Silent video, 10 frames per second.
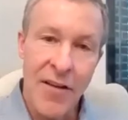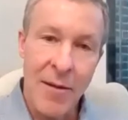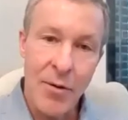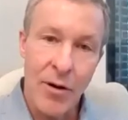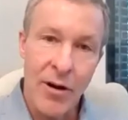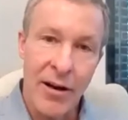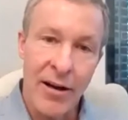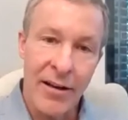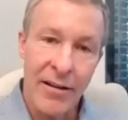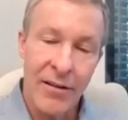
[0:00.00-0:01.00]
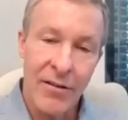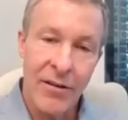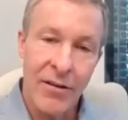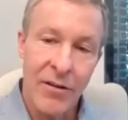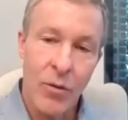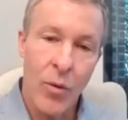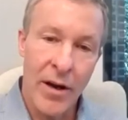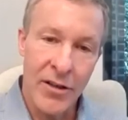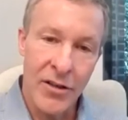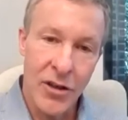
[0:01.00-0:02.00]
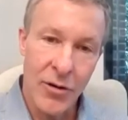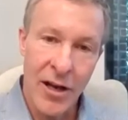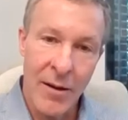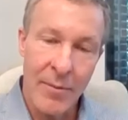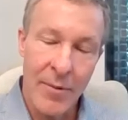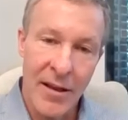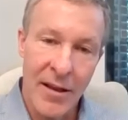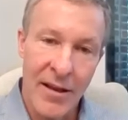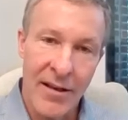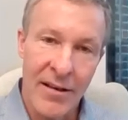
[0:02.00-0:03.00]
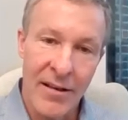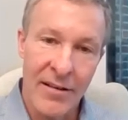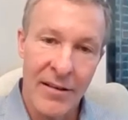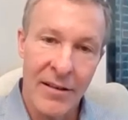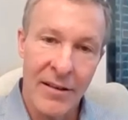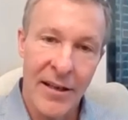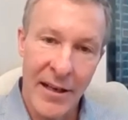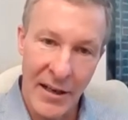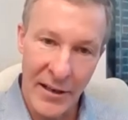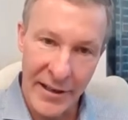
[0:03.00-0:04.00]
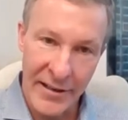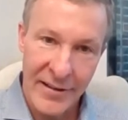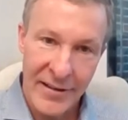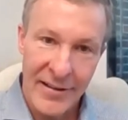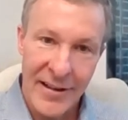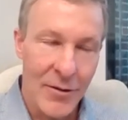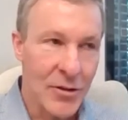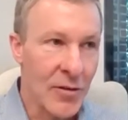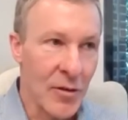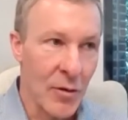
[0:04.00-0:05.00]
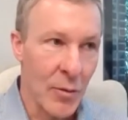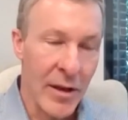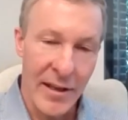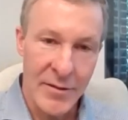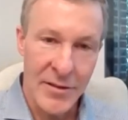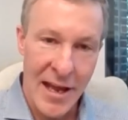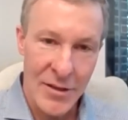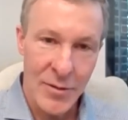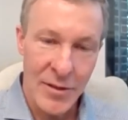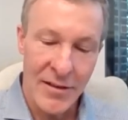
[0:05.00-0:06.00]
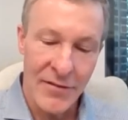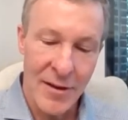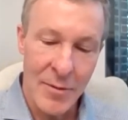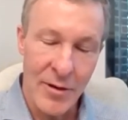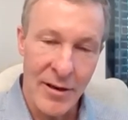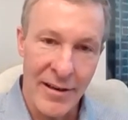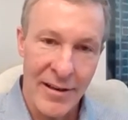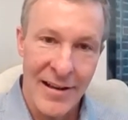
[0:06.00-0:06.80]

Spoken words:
of February, when it showed up in Italy, that was over a weekend. It was the last weekend of February.